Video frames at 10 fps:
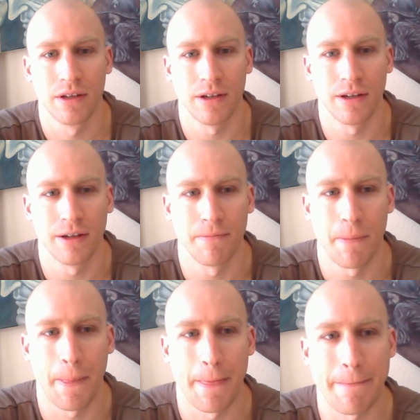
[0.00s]
I
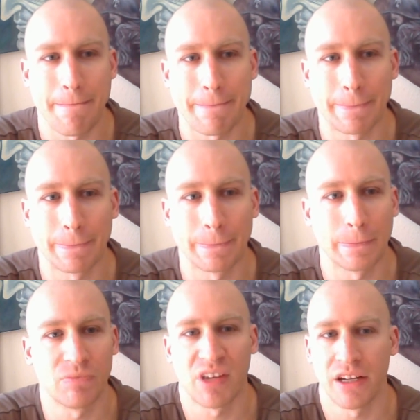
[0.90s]

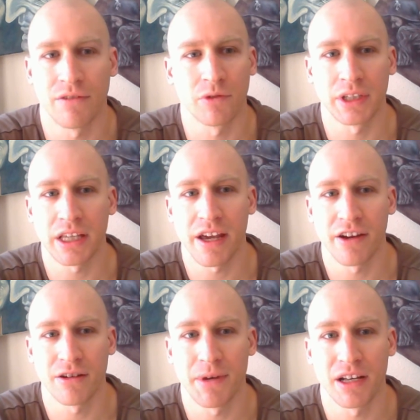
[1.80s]
never really cared
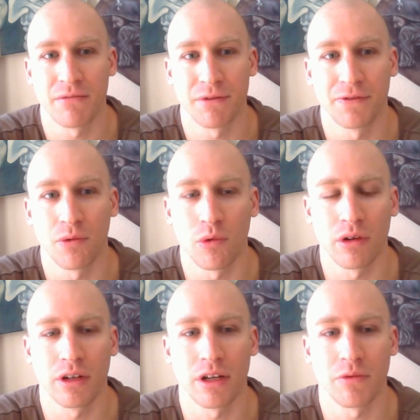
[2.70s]
about it
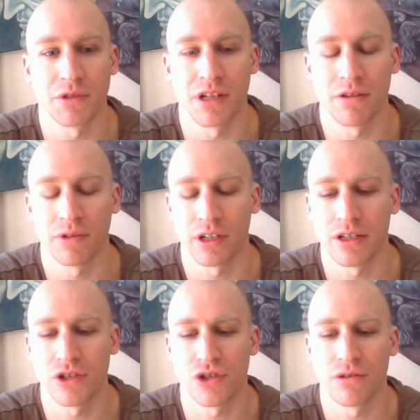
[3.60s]
before. It was never an
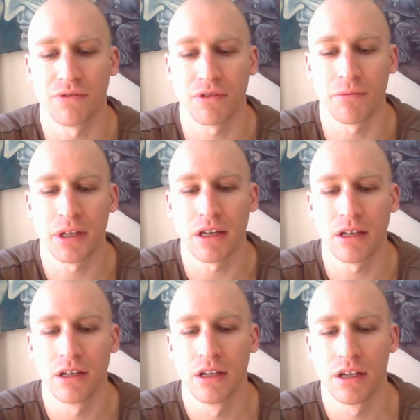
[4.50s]
issue for me.
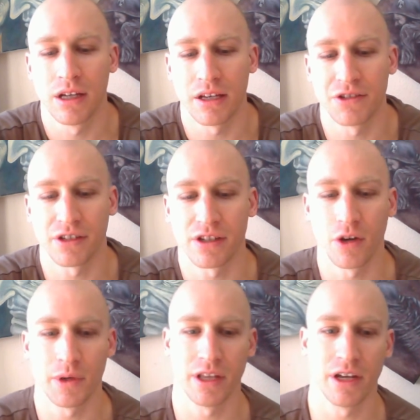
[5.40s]
I used to
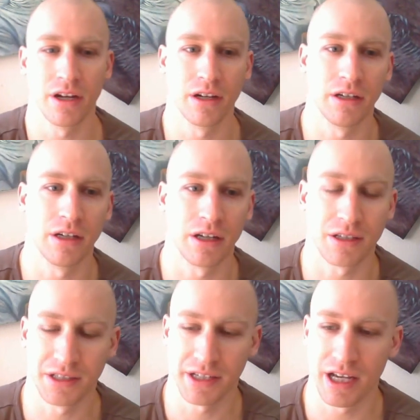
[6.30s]
go in there
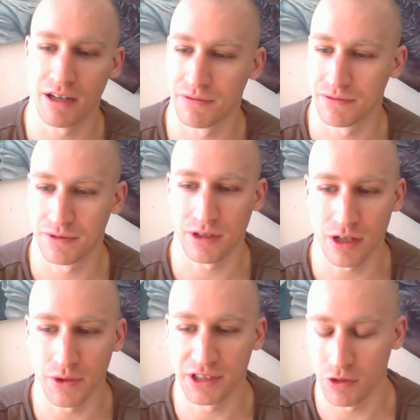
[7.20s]
because they have,
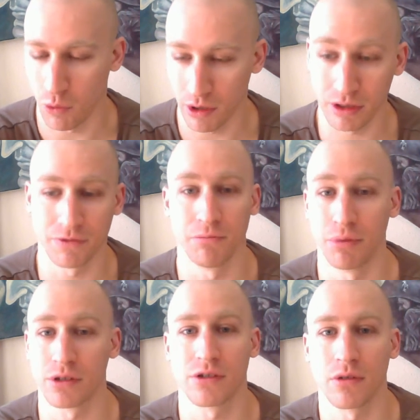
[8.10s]
it's a wonderful
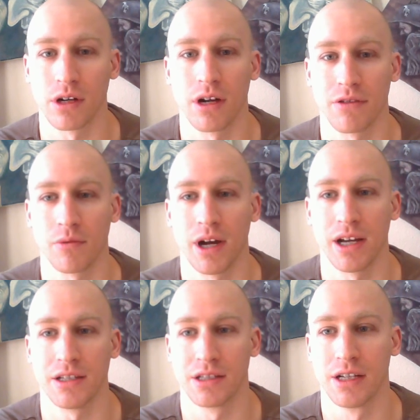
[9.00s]
bookstore otherwise.